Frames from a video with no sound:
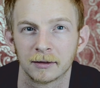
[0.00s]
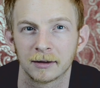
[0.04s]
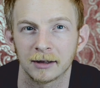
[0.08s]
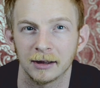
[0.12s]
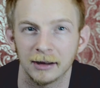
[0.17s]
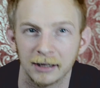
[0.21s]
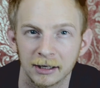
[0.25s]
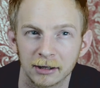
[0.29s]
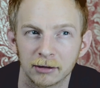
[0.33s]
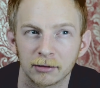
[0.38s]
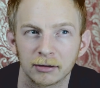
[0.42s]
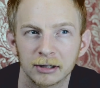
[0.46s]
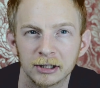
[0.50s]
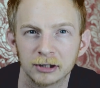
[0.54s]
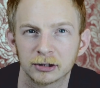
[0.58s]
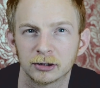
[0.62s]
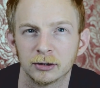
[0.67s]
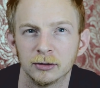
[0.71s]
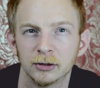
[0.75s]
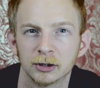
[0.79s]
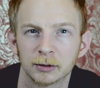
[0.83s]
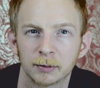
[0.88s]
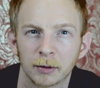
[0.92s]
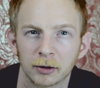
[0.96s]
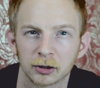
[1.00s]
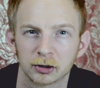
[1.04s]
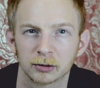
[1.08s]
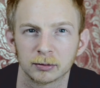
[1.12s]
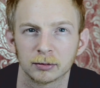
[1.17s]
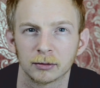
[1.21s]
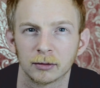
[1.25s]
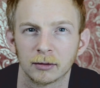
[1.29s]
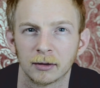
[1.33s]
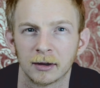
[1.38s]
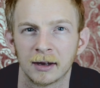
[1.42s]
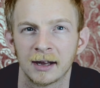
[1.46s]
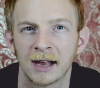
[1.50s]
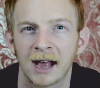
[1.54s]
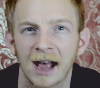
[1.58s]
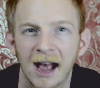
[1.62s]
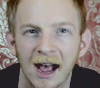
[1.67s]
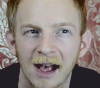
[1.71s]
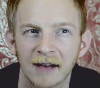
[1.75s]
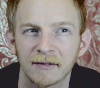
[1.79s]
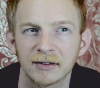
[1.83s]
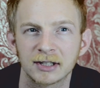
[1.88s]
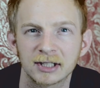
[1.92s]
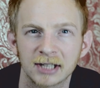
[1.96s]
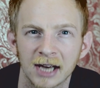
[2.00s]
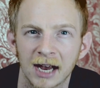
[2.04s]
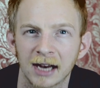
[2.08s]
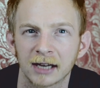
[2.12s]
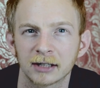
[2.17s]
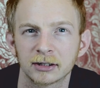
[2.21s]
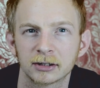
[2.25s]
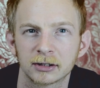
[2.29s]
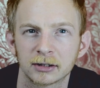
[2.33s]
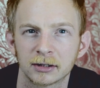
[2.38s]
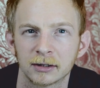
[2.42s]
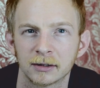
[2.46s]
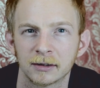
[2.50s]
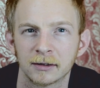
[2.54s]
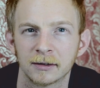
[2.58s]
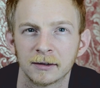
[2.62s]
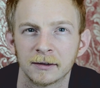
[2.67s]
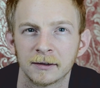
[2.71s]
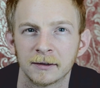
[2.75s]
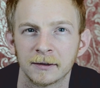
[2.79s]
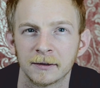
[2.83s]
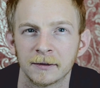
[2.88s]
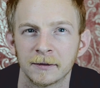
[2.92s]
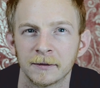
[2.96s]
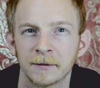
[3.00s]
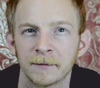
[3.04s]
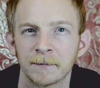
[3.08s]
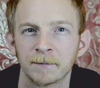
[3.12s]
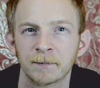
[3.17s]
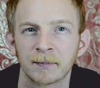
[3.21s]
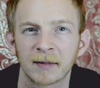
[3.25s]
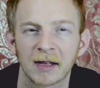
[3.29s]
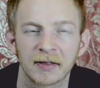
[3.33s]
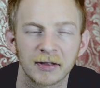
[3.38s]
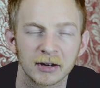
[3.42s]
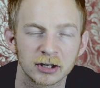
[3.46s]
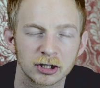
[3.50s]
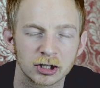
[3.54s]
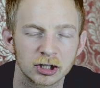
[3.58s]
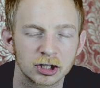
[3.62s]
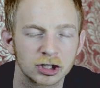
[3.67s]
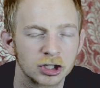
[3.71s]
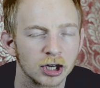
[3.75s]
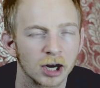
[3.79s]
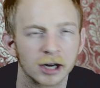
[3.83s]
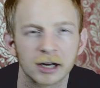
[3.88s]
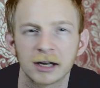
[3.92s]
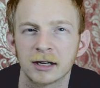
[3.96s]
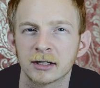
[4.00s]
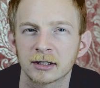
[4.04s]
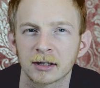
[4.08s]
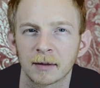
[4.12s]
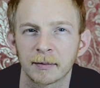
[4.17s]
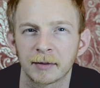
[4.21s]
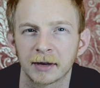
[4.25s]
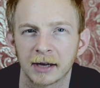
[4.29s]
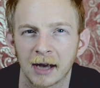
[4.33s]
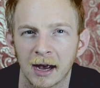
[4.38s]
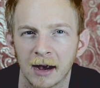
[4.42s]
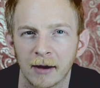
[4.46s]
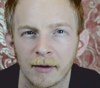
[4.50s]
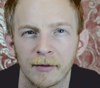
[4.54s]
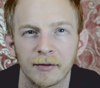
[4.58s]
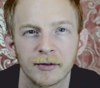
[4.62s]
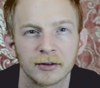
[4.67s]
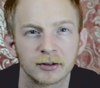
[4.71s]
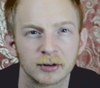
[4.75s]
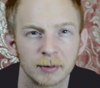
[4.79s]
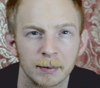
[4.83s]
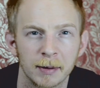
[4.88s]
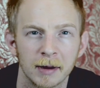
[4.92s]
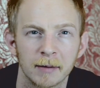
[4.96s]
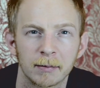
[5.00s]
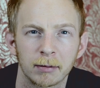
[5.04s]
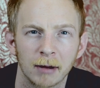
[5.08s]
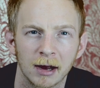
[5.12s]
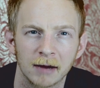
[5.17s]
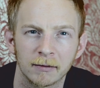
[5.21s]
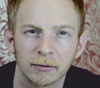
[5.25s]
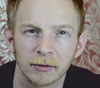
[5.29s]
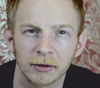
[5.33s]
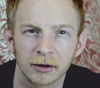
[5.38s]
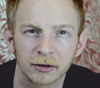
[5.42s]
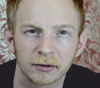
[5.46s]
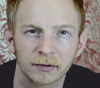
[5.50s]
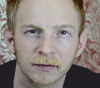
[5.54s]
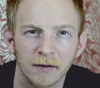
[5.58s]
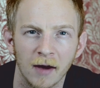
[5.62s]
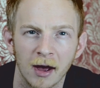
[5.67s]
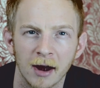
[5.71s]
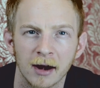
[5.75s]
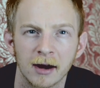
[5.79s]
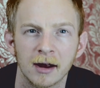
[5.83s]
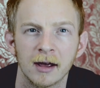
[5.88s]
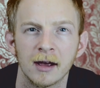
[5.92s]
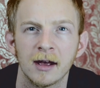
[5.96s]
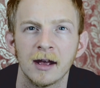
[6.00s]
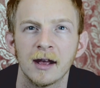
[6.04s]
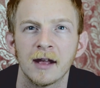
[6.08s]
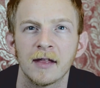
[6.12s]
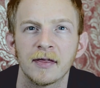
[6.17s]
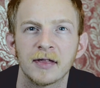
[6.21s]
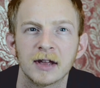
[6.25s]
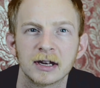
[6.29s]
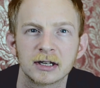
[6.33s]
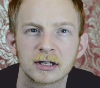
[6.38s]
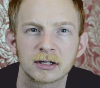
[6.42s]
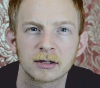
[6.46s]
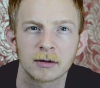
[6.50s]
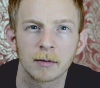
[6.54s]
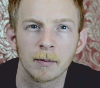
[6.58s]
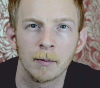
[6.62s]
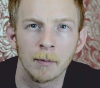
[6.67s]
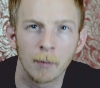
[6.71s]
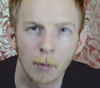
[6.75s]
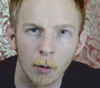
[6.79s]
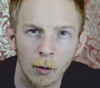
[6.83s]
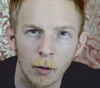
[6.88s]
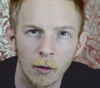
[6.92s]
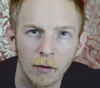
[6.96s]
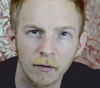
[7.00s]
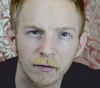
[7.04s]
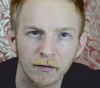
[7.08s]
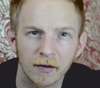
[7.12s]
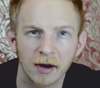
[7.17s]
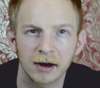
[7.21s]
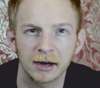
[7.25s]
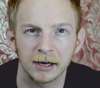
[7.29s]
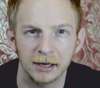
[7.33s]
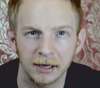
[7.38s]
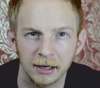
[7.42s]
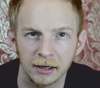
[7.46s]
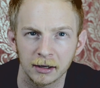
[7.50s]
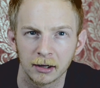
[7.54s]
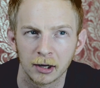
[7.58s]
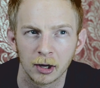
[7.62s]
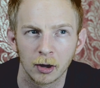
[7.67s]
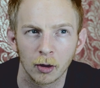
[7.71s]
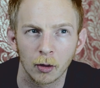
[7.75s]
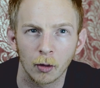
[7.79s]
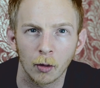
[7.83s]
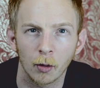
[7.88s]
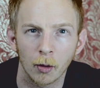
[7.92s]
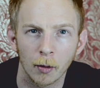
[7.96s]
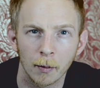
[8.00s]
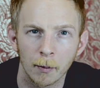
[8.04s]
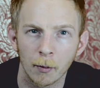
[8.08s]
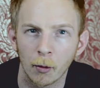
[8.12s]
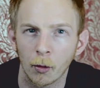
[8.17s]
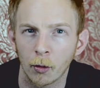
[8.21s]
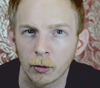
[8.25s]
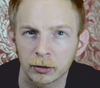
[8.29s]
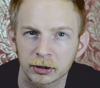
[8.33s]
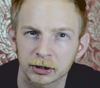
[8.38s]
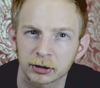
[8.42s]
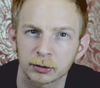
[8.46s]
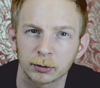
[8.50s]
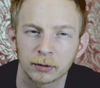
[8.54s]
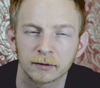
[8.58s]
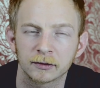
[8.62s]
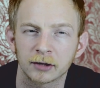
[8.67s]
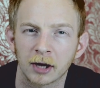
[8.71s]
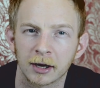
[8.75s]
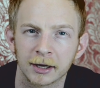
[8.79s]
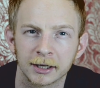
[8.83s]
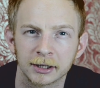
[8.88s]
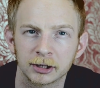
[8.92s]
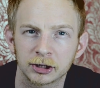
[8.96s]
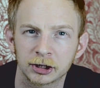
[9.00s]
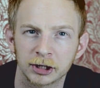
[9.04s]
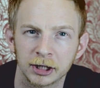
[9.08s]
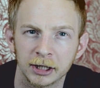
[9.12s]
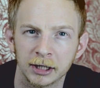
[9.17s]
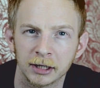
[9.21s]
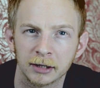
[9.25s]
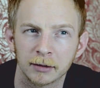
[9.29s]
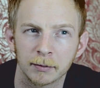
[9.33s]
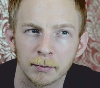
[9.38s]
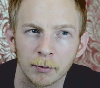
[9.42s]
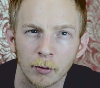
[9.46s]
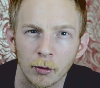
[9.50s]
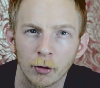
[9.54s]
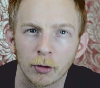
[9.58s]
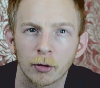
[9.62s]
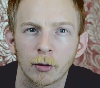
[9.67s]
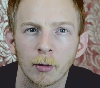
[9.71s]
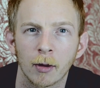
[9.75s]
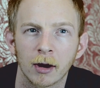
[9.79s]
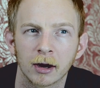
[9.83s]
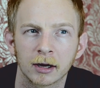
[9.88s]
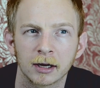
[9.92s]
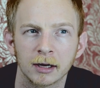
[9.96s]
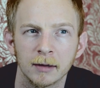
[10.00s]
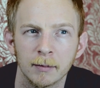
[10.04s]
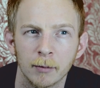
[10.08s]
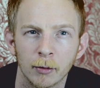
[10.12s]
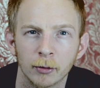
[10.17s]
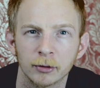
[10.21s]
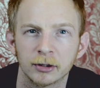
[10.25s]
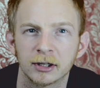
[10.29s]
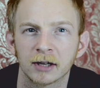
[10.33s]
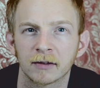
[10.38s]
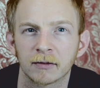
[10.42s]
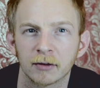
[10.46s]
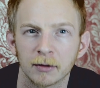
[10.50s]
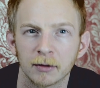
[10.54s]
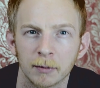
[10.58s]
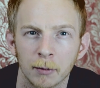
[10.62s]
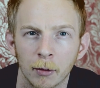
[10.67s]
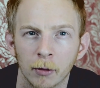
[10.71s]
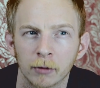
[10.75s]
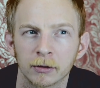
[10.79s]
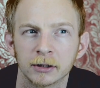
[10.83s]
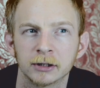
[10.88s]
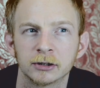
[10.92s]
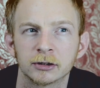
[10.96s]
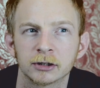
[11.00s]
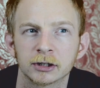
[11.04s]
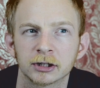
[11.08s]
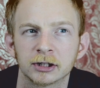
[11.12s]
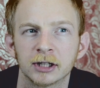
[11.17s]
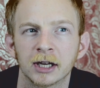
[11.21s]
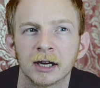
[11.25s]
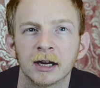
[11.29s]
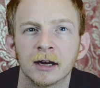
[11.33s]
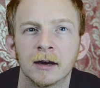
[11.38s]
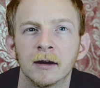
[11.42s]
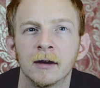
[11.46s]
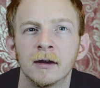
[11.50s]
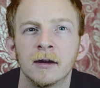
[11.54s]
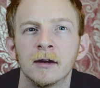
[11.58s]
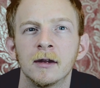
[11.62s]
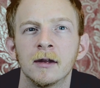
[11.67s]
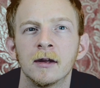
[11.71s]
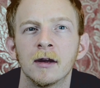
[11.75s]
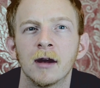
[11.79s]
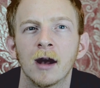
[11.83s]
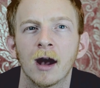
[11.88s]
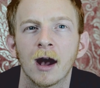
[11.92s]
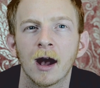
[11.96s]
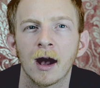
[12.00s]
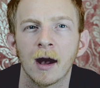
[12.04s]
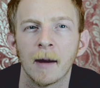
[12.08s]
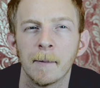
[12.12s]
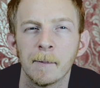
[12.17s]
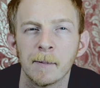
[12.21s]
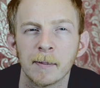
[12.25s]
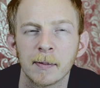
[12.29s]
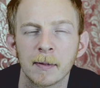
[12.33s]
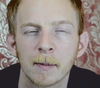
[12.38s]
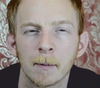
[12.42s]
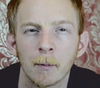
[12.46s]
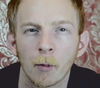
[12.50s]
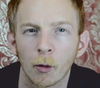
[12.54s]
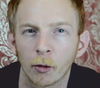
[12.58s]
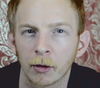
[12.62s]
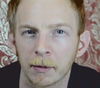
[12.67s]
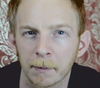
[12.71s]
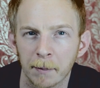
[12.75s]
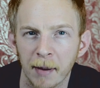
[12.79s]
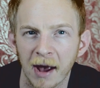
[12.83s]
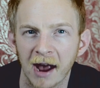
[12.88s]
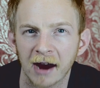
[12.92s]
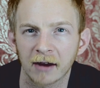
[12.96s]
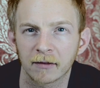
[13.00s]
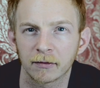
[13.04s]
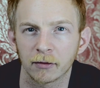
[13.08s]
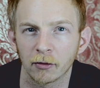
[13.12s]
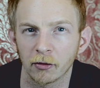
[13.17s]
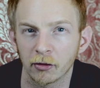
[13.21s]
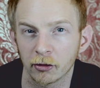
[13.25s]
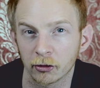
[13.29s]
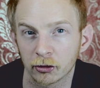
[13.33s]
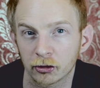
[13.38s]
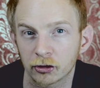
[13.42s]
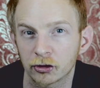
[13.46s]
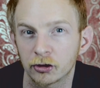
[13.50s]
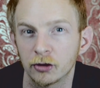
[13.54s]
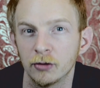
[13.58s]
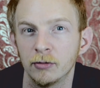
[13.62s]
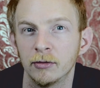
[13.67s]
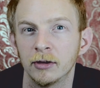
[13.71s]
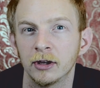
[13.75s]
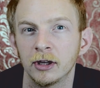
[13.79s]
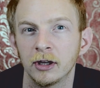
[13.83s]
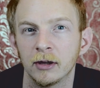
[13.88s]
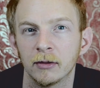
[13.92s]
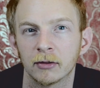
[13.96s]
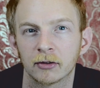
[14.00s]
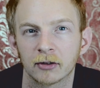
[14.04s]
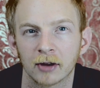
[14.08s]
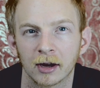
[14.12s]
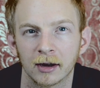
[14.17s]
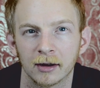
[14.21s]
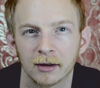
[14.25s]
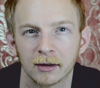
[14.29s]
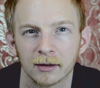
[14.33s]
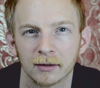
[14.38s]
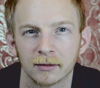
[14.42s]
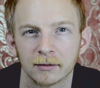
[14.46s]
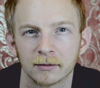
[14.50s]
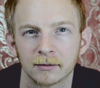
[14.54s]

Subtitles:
Literally as soon as possible. Have a text that's chucking something out, that's a bit playful, that's fun, that's more funny or more sort of tongue-in-cheek, more quirky, more different, more interesting, more impactful, the sooner you send it.